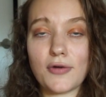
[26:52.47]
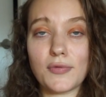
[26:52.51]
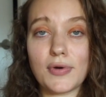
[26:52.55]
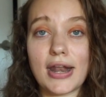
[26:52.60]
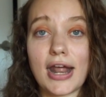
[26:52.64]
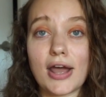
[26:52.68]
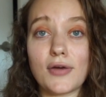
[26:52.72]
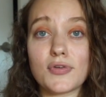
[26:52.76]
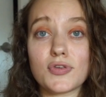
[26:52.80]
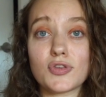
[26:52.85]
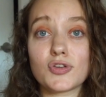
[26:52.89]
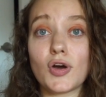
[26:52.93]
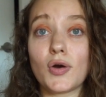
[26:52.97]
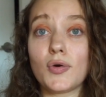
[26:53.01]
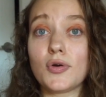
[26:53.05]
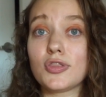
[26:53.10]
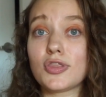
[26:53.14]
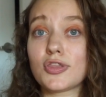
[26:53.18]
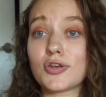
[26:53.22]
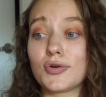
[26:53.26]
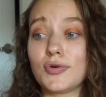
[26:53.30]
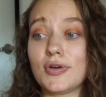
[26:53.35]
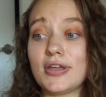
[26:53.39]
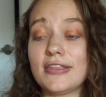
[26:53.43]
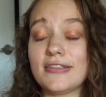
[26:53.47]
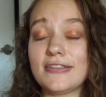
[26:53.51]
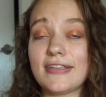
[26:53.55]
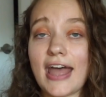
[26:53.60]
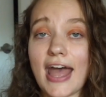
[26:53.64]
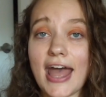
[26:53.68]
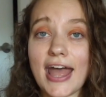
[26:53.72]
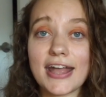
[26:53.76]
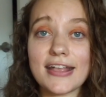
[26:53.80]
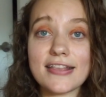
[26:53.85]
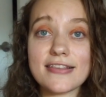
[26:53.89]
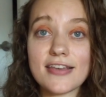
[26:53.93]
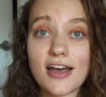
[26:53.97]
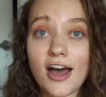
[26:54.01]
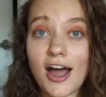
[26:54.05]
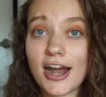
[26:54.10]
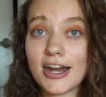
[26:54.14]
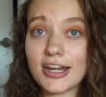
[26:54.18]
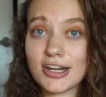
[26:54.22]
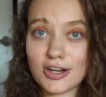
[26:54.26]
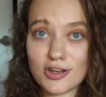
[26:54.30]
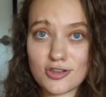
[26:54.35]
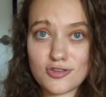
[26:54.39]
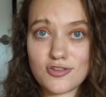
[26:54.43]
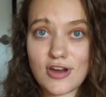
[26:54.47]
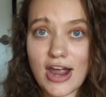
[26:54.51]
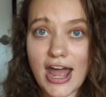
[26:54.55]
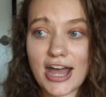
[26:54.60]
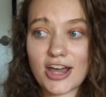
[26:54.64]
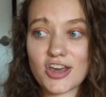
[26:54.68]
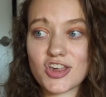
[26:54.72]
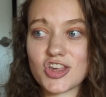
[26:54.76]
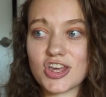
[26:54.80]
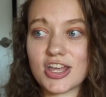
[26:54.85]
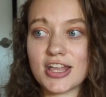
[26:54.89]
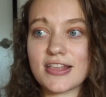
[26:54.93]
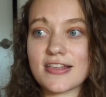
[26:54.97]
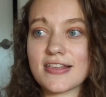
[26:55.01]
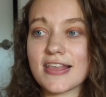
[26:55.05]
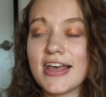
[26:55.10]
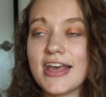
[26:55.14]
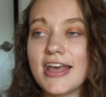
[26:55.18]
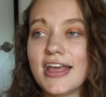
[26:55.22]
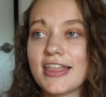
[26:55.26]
when I was going through intense hard contractions,